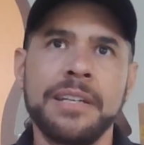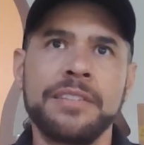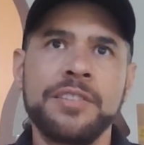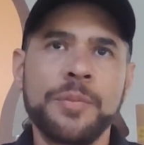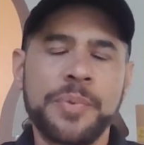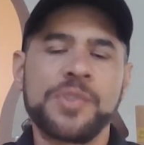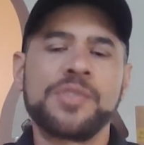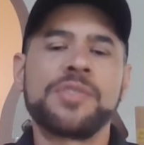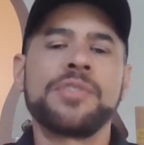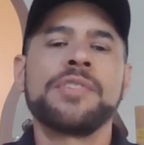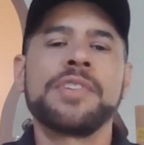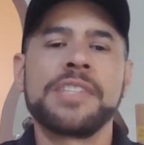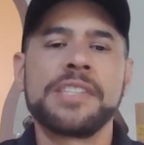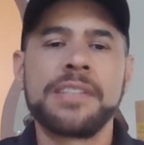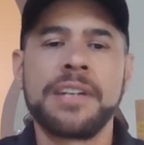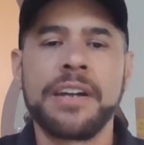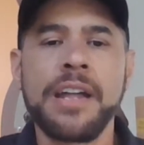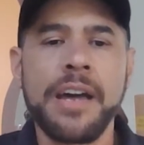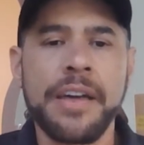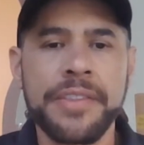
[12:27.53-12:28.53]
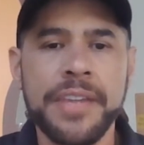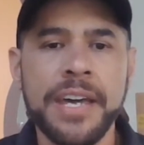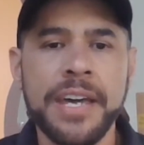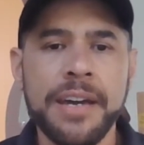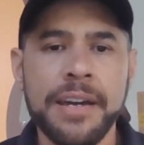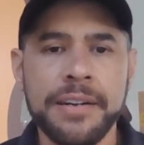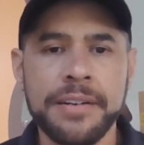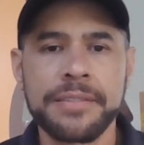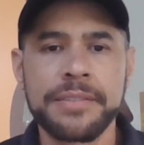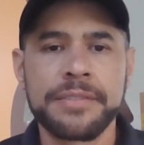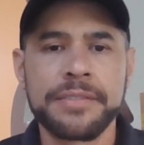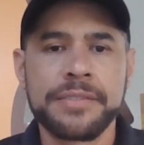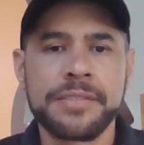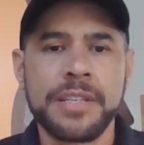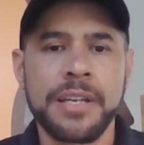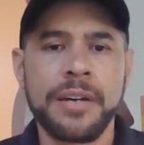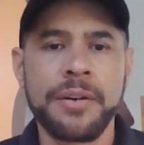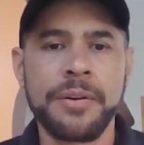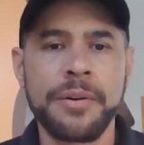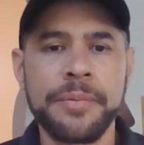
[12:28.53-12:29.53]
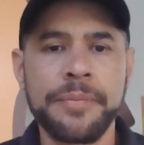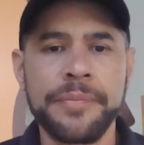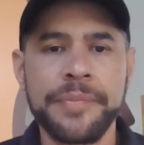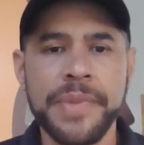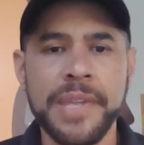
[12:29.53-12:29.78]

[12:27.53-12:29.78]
opportunities are not there. So